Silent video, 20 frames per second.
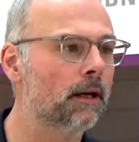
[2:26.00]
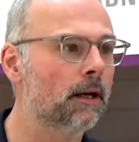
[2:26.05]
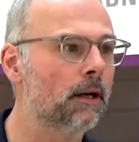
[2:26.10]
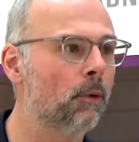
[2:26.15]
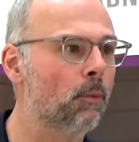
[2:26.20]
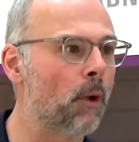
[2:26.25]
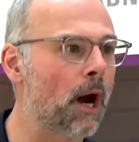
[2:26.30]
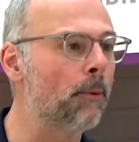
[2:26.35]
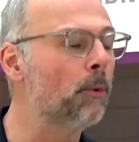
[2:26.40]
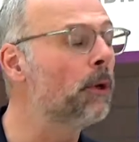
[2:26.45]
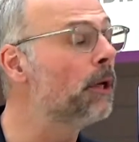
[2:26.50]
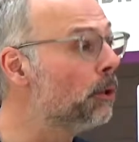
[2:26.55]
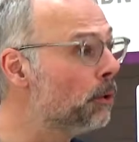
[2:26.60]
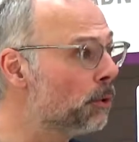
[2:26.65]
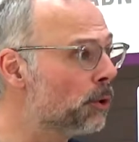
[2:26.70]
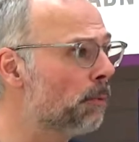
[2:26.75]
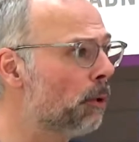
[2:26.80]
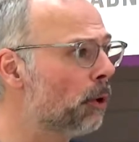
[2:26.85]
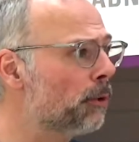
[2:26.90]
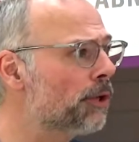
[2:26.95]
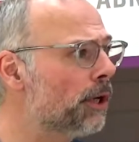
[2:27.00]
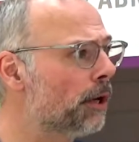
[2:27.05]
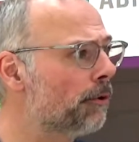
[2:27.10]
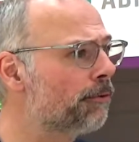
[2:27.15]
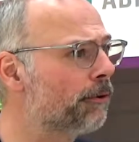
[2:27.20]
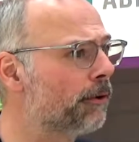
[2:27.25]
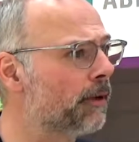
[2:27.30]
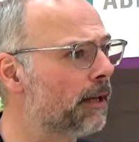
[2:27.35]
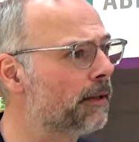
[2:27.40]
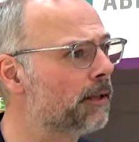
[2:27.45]
why we use blockchain
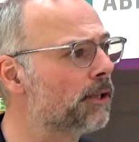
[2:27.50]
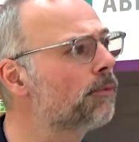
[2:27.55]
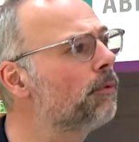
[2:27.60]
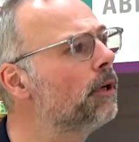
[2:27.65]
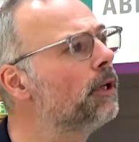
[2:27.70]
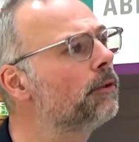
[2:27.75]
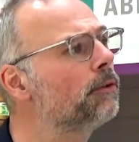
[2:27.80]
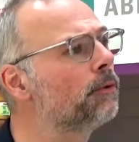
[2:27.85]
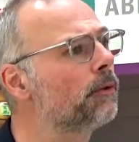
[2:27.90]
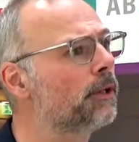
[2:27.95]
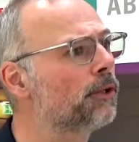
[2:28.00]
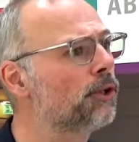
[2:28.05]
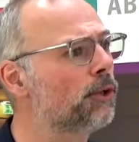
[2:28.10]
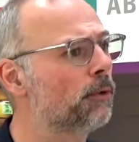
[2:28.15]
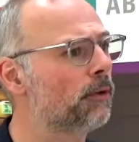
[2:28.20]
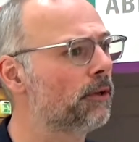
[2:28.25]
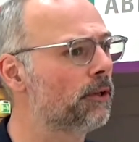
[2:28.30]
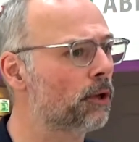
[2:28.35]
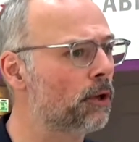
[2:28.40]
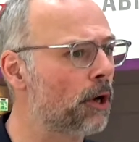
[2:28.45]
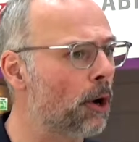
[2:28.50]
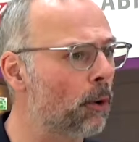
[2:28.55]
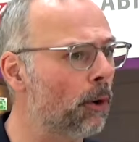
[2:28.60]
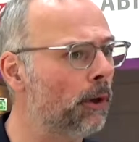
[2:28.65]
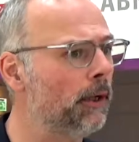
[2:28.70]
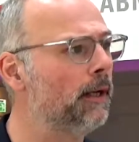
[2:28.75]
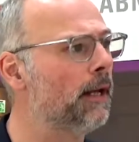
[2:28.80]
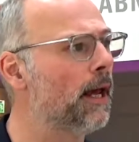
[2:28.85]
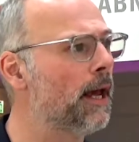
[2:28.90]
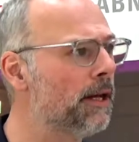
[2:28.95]
for that is really to ensure the
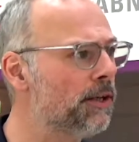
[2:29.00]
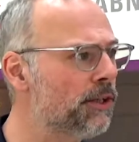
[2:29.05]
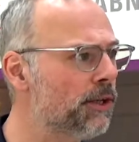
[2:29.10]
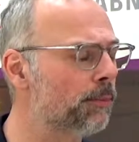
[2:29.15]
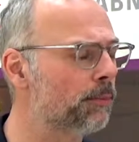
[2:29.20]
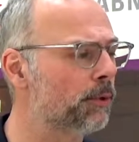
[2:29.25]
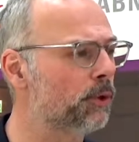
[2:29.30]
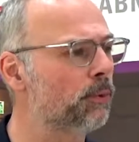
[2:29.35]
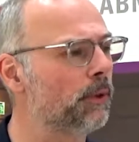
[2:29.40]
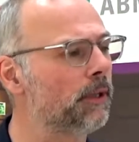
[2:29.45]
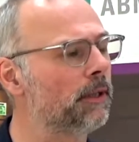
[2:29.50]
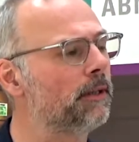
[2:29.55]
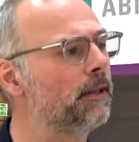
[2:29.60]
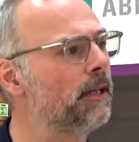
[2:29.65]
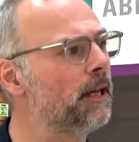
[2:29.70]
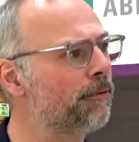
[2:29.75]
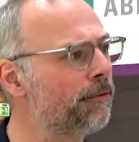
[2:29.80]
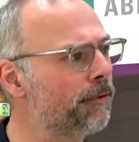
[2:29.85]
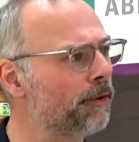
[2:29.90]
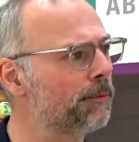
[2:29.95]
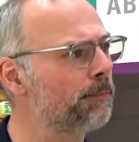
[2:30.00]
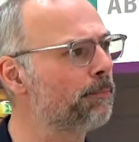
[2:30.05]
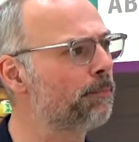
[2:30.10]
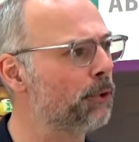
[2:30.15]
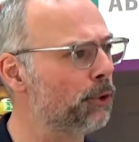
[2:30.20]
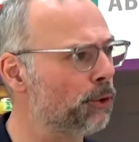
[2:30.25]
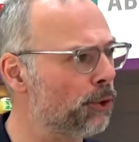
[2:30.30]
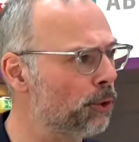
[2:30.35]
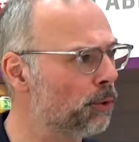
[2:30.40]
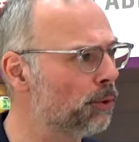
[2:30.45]
coordination between the different
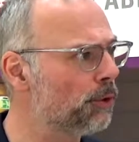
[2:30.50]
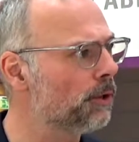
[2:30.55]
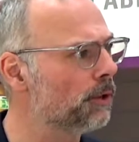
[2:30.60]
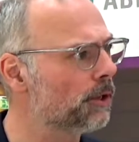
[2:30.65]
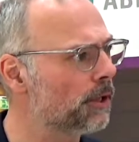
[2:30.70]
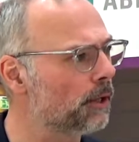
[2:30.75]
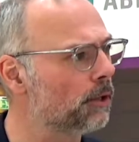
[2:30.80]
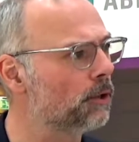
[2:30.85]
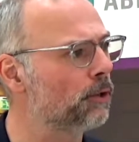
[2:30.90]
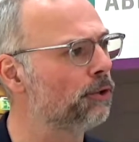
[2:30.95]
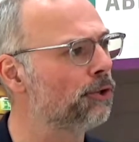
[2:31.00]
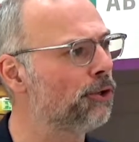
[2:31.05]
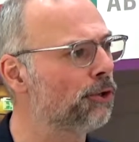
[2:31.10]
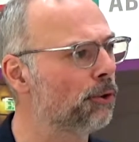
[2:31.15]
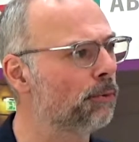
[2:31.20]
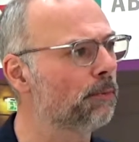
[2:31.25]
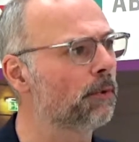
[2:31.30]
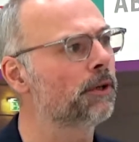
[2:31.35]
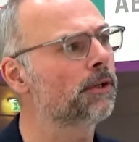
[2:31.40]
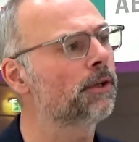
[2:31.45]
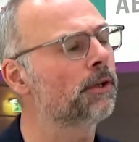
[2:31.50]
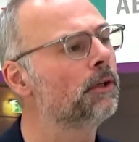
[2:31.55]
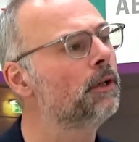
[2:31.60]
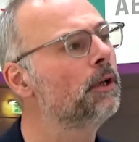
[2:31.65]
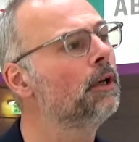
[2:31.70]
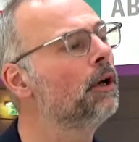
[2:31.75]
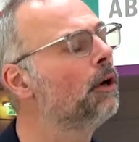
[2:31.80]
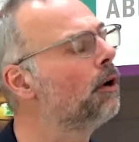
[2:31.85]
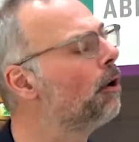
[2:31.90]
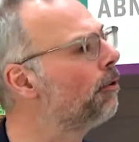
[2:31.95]
producers and consumers
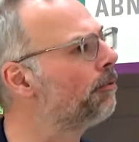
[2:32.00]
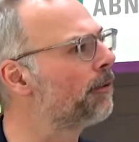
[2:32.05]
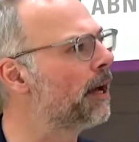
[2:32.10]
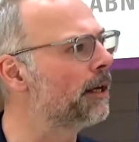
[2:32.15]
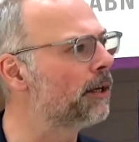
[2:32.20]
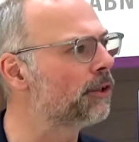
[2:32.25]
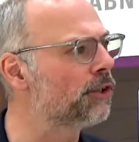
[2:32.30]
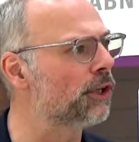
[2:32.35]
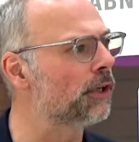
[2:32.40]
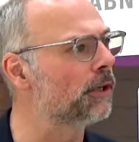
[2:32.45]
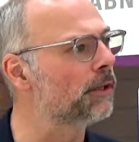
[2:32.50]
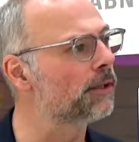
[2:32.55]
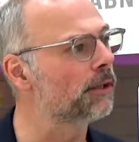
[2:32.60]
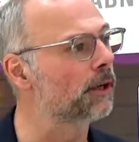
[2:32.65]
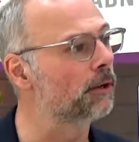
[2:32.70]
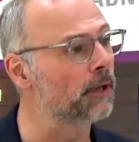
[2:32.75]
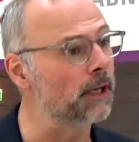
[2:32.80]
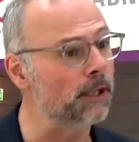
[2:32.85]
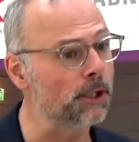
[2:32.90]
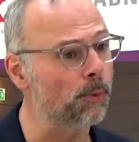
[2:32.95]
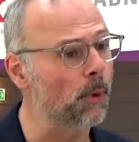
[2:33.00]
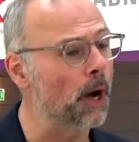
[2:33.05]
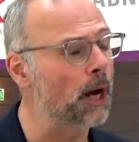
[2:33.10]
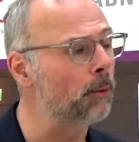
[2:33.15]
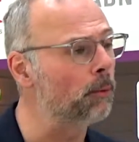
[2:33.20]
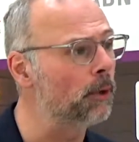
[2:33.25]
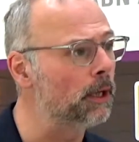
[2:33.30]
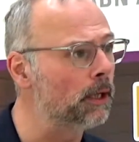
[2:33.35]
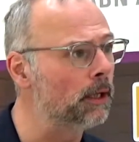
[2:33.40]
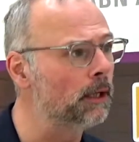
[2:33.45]
of energy. So that's why
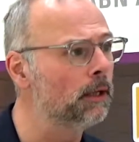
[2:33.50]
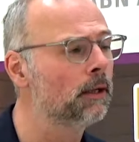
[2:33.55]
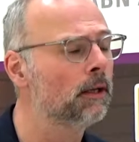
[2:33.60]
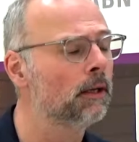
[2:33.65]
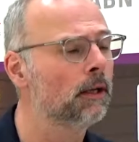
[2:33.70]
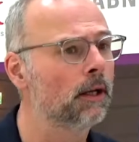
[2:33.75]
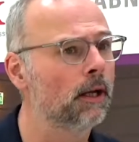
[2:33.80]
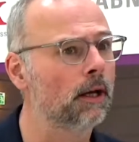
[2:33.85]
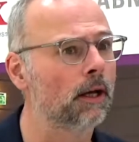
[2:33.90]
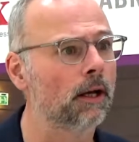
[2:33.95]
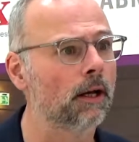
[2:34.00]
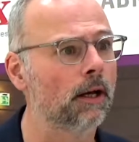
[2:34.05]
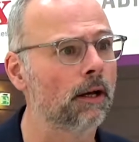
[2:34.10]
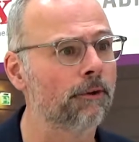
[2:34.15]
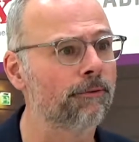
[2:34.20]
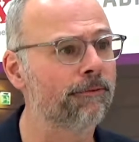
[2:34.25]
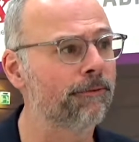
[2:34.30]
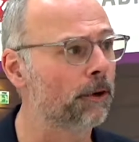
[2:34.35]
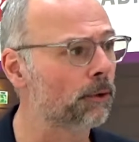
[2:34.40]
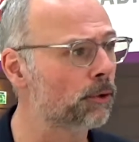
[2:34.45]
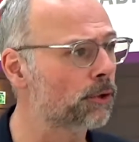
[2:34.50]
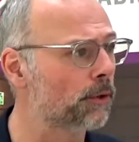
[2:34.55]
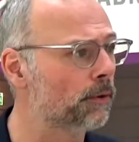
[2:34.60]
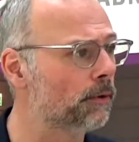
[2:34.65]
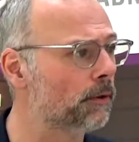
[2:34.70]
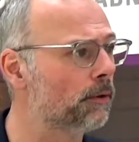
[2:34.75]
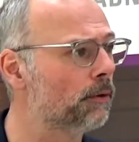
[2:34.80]
we focus on